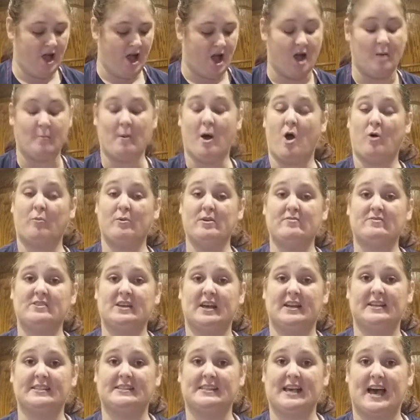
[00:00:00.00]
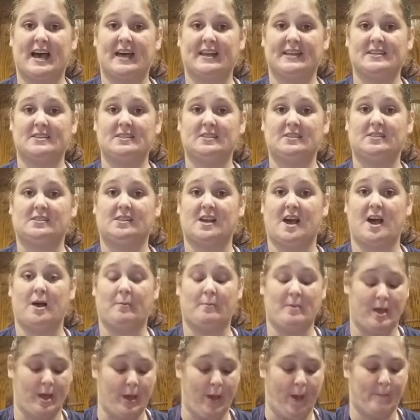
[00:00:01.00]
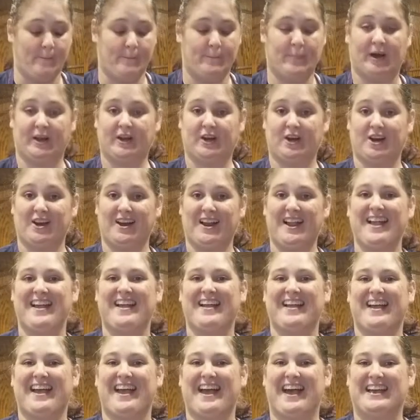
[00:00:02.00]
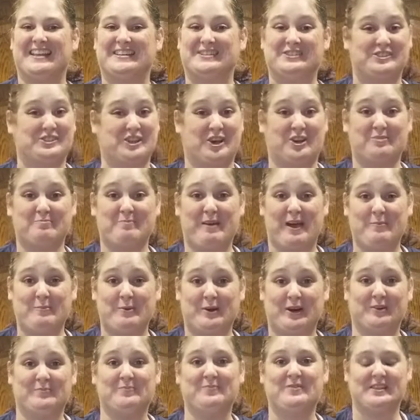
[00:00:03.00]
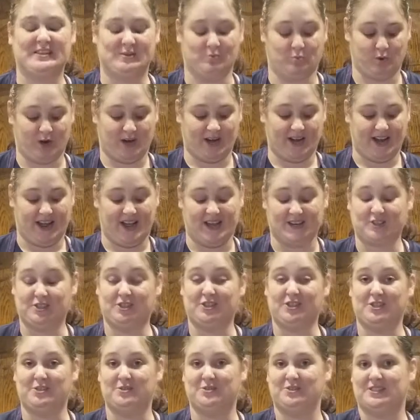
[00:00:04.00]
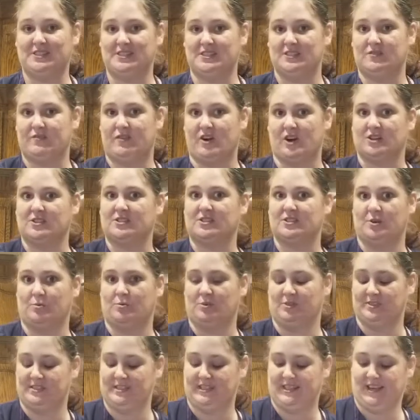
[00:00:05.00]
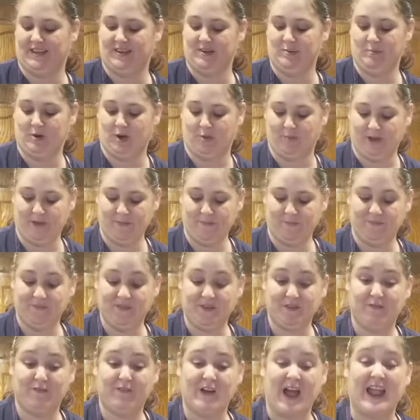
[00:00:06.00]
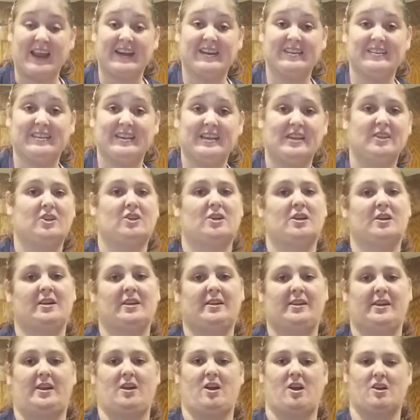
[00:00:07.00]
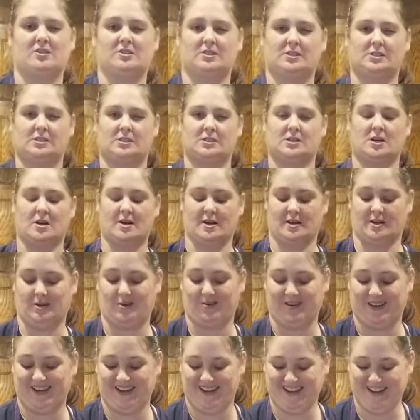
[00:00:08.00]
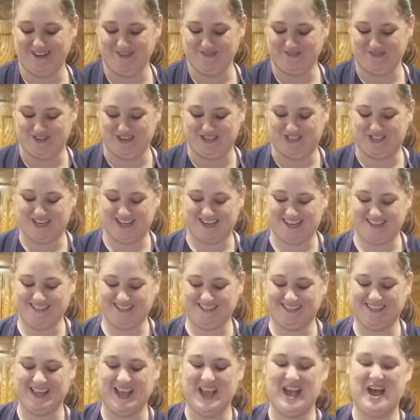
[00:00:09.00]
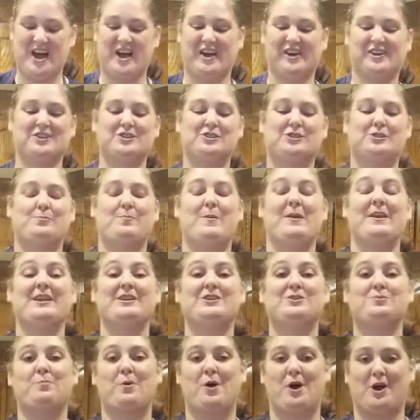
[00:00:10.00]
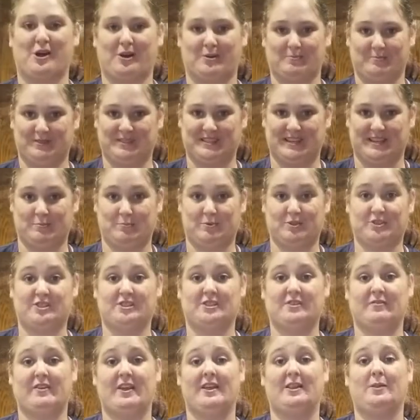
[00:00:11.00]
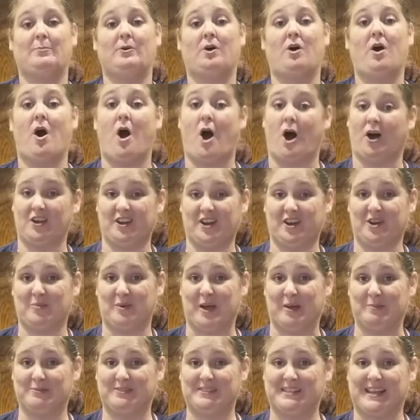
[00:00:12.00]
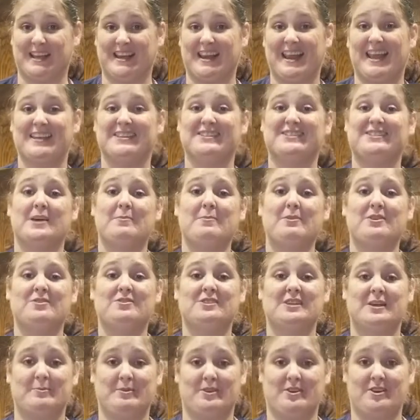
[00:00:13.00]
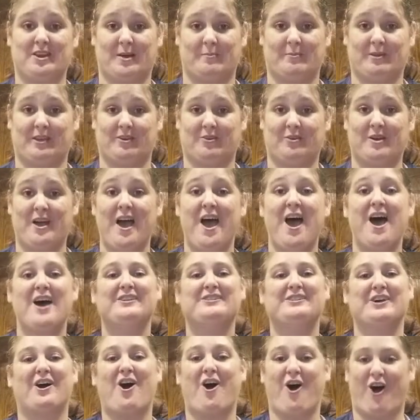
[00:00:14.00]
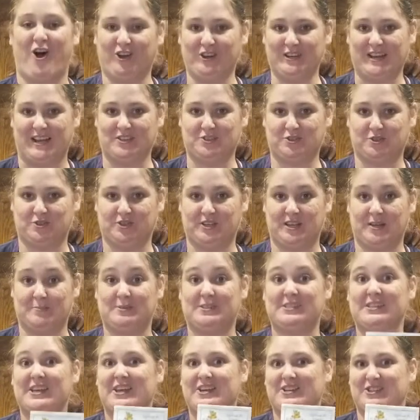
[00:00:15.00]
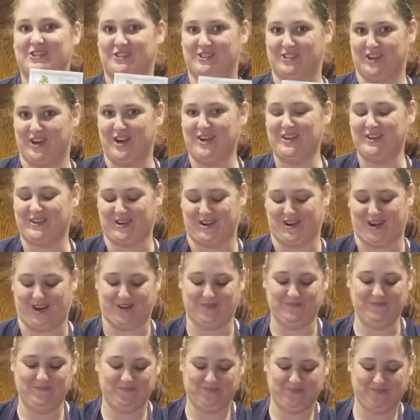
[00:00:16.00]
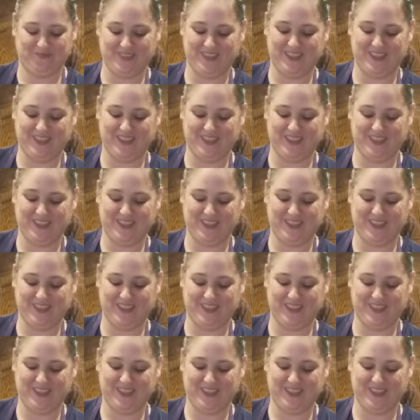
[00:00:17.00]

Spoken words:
All we've done is added some butter and salt and pepper, and we're gonna actually use these first, so we'll see that in a moment. Finally, you're gonna need our star ingredient, which is our spinach parm dip, which is available on our website at www.allnaturaldips.com.